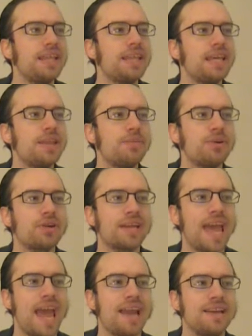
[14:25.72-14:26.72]
in the book,
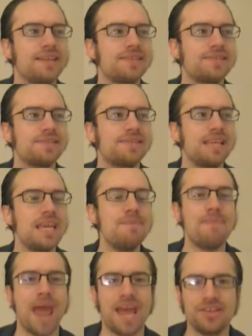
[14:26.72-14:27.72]
Katniss
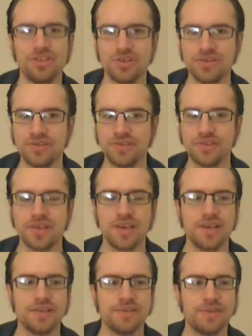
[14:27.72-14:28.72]
imagines
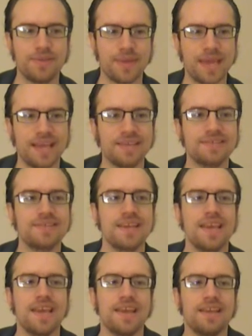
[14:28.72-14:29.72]
things.
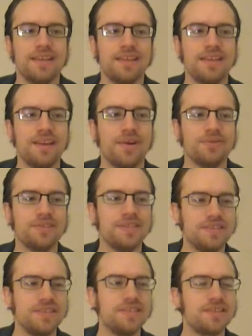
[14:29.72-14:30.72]
You know, she
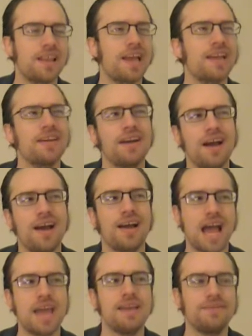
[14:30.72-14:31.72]
she's like, ah,
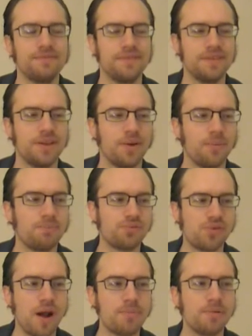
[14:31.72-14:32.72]
I you know
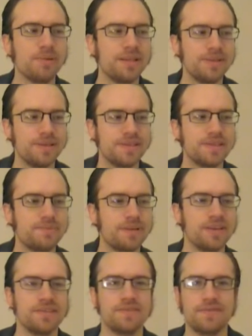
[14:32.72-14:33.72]
probably this is
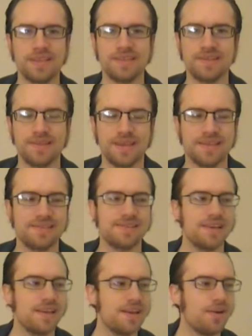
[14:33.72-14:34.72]
because of this and
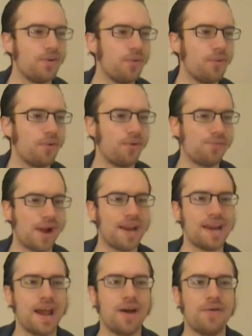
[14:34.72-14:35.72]
this. Or
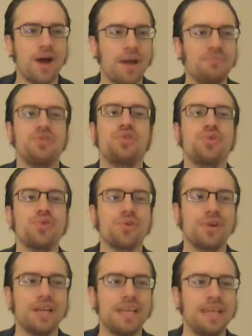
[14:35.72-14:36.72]
right now, I'm
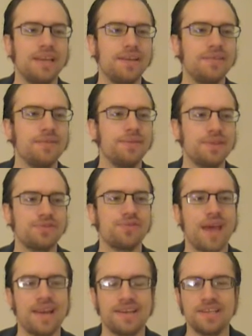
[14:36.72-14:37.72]
sure in this or
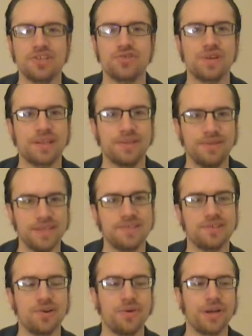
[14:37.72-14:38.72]
that district, this
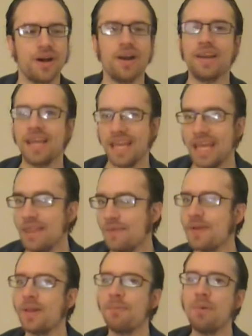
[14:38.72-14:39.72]
is going on. In the
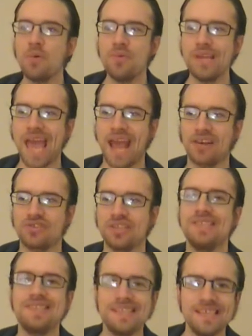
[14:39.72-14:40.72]
film, we
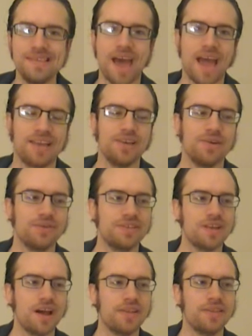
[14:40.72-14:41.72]
actually see that. You know,
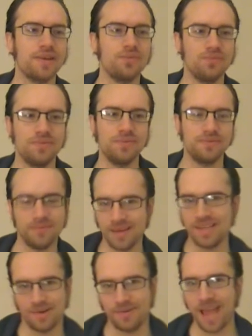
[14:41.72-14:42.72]
it's not that
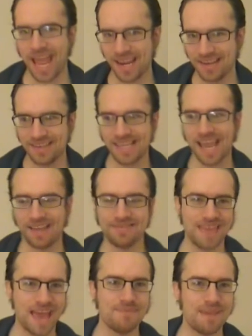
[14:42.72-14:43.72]
you know, and yeah,
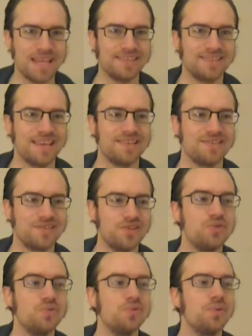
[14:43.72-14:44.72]
that makes sense to
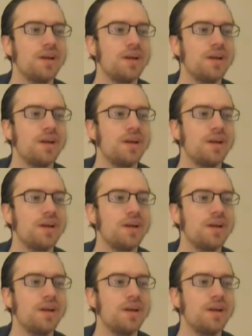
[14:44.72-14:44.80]
do.